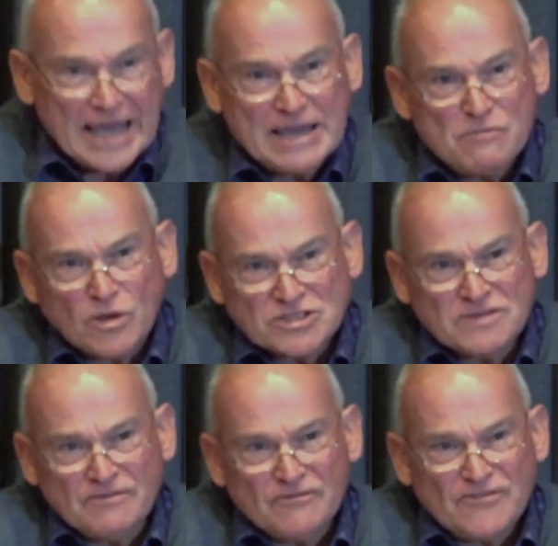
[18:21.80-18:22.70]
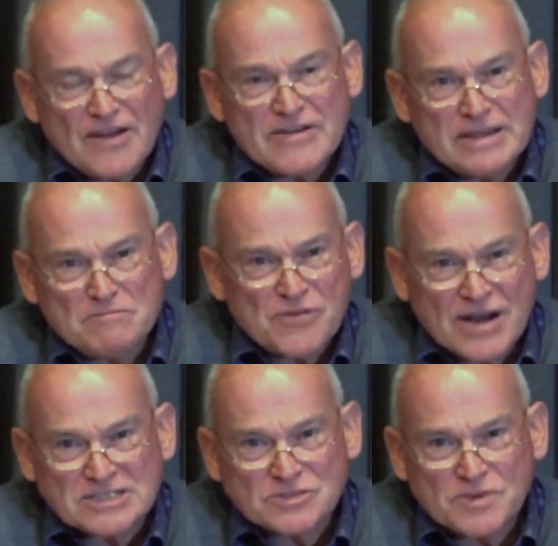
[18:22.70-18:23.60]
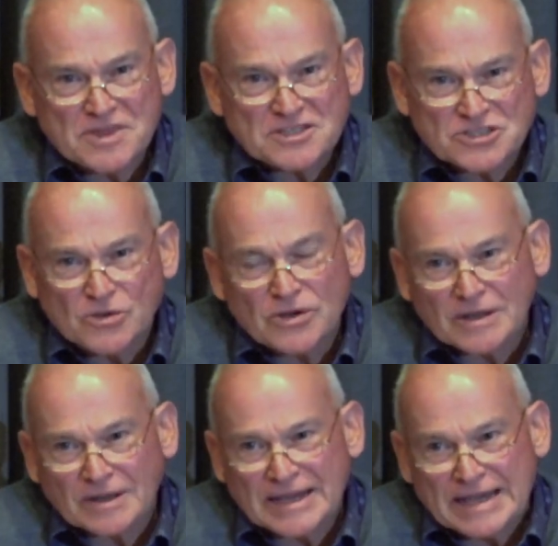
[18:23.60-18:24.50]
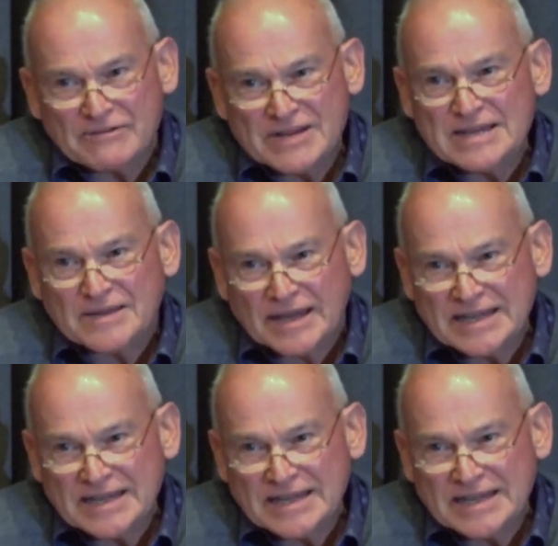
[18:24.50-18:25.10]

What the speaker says: He wasn't very impressed with the soil here either.